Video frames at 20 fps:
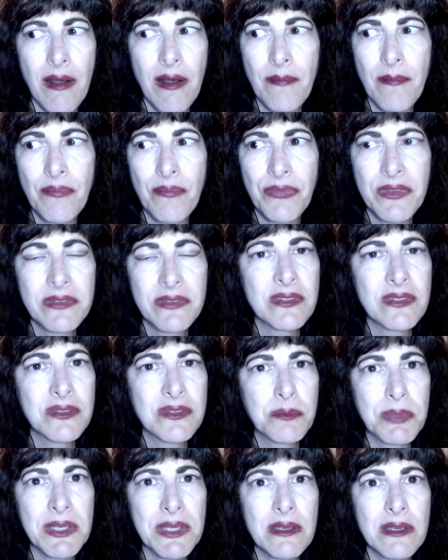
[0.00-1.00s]
this has
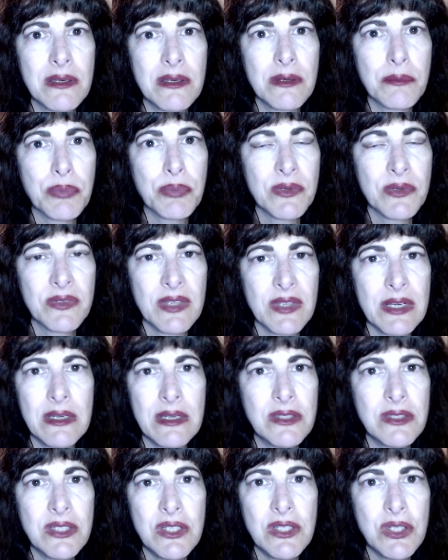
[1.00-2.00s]
been
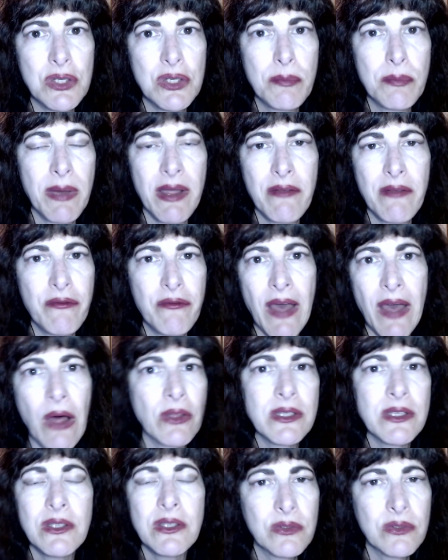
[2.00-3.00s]
presented to you by
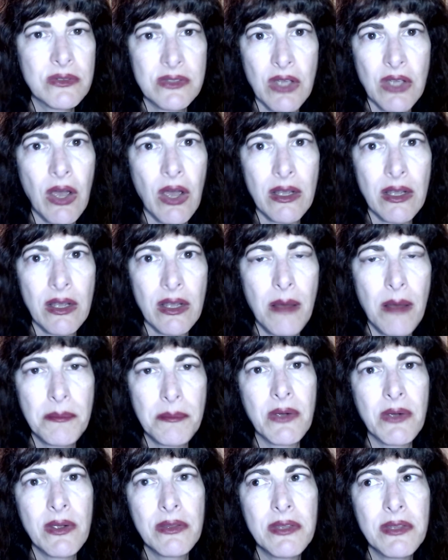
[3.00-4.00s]
Values.com.
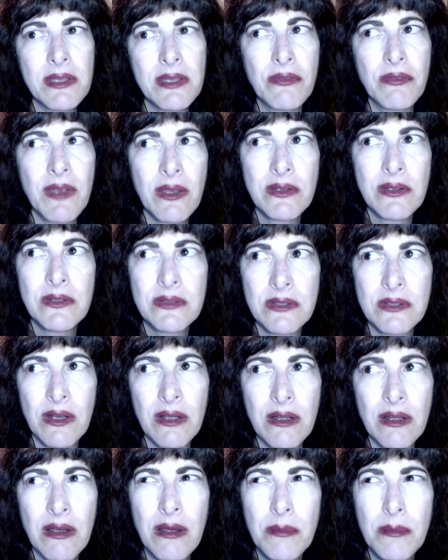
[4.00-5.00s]
Now, I think
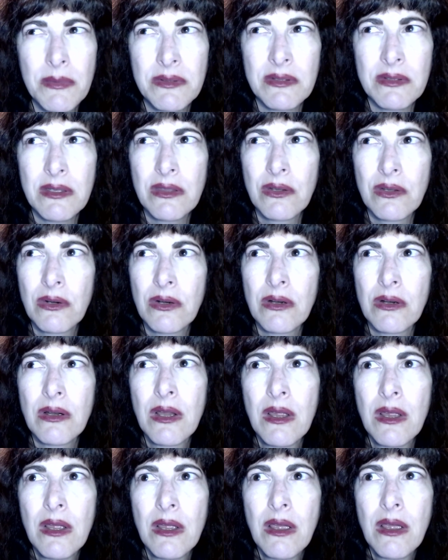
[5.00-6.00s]
Values.com is either
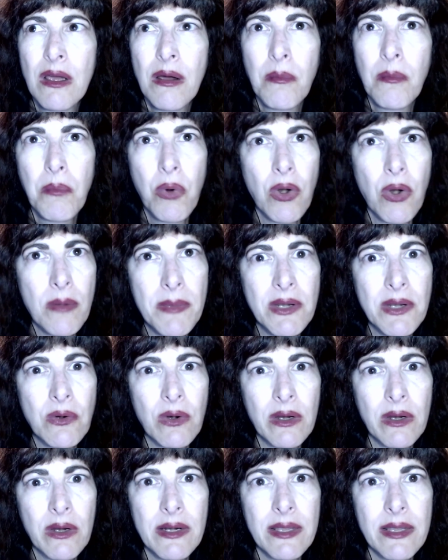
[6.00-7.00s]
a Mormon
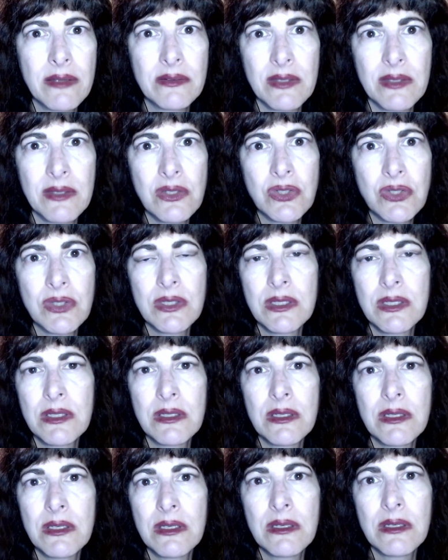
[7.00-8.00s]

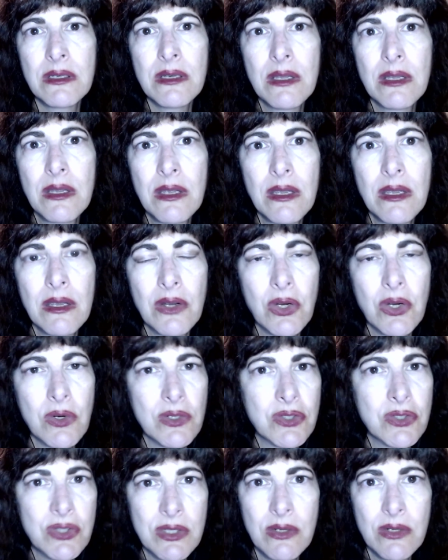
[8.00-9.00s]
organization,
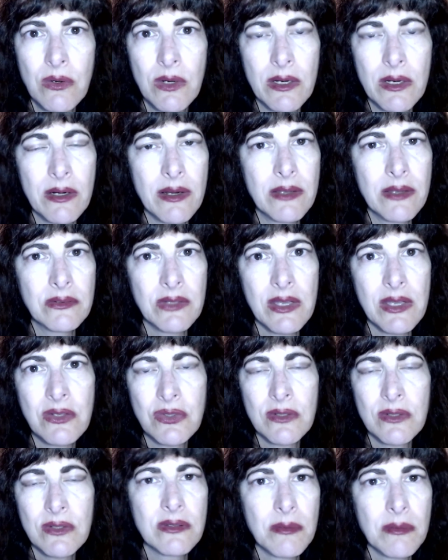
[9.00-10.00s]
Christian
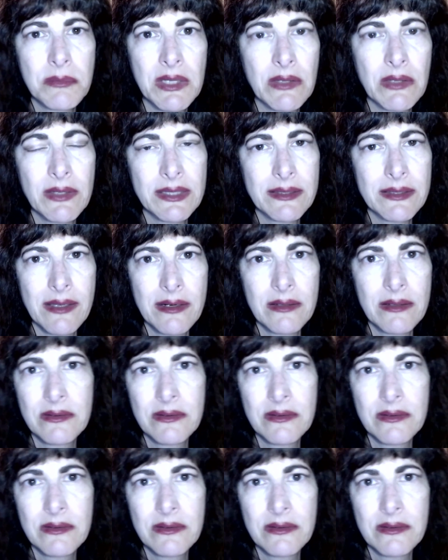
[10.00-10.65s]
organization, something like that. It's a